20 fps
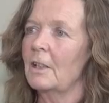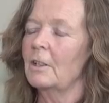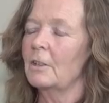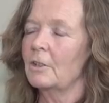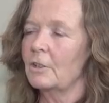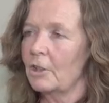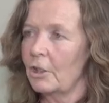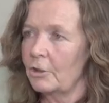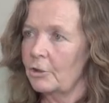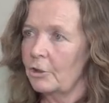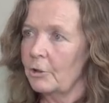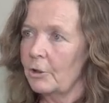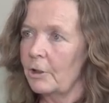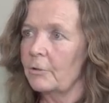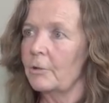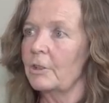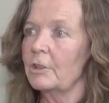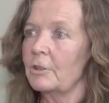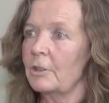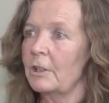So during
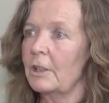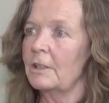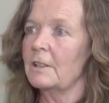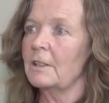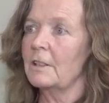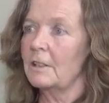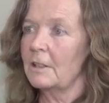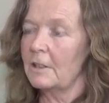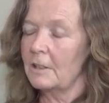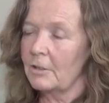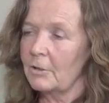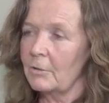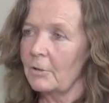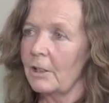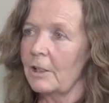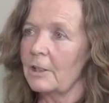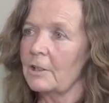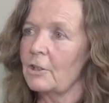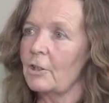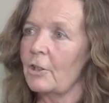retreats it is
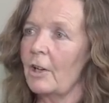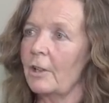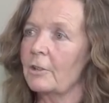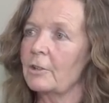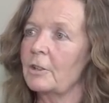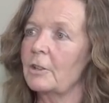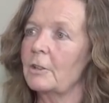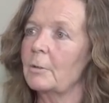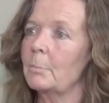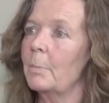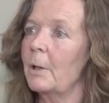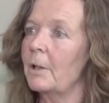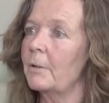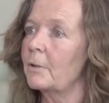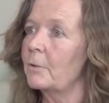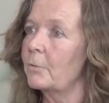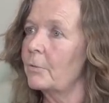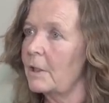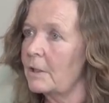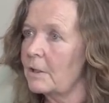really structured, but
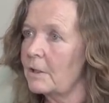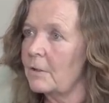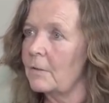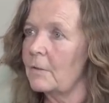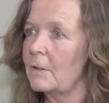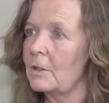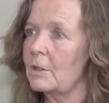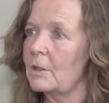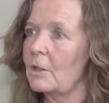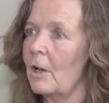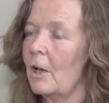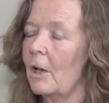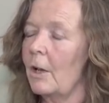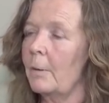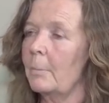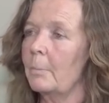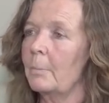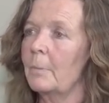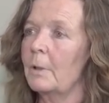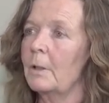the rest of the
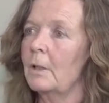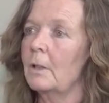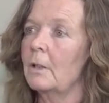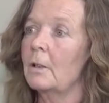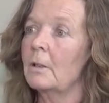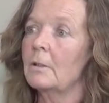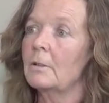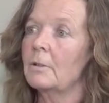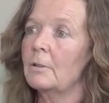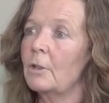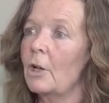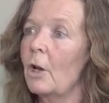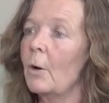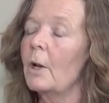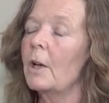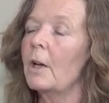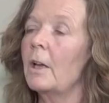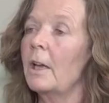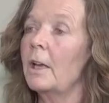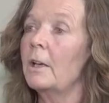time, no,
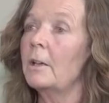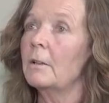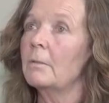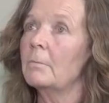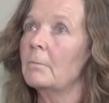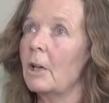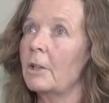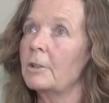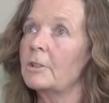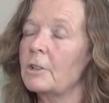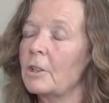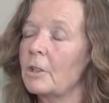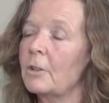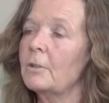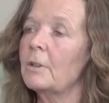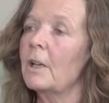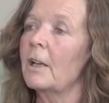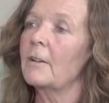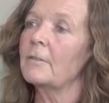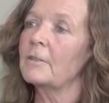and I
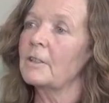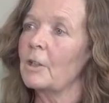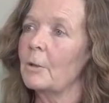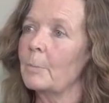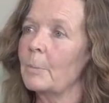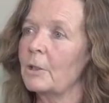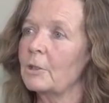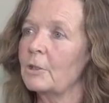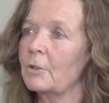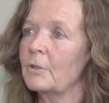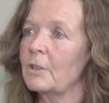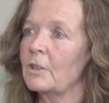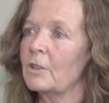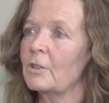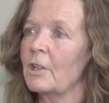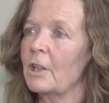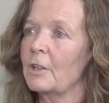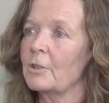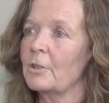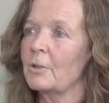don't have so much of a
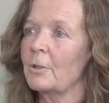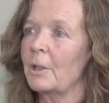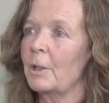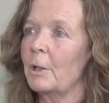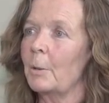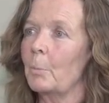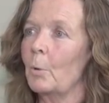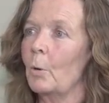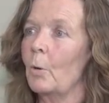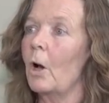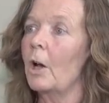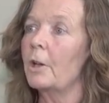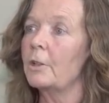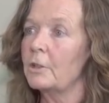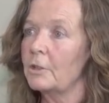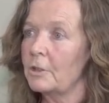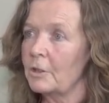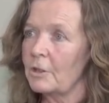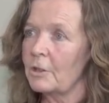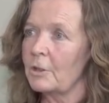structure anymore. I
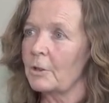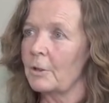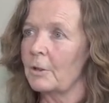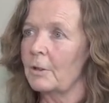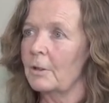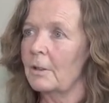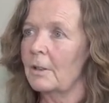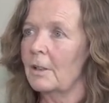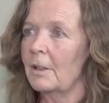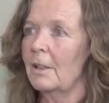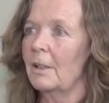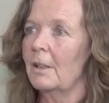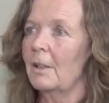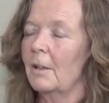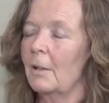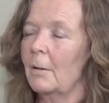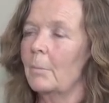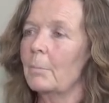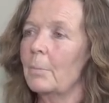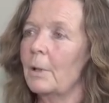used to,
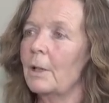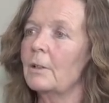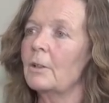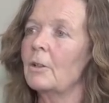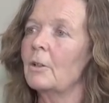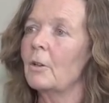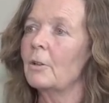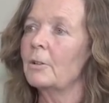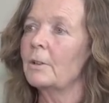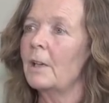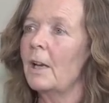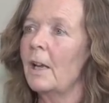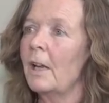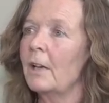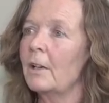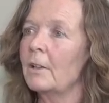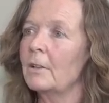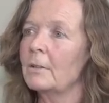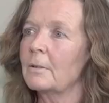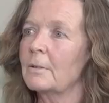but not
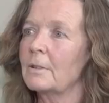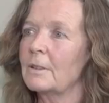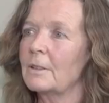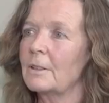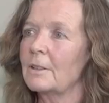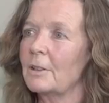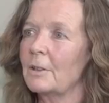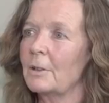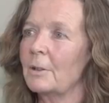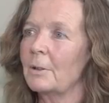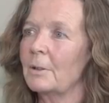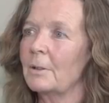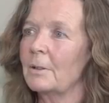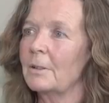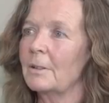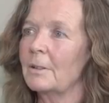now. So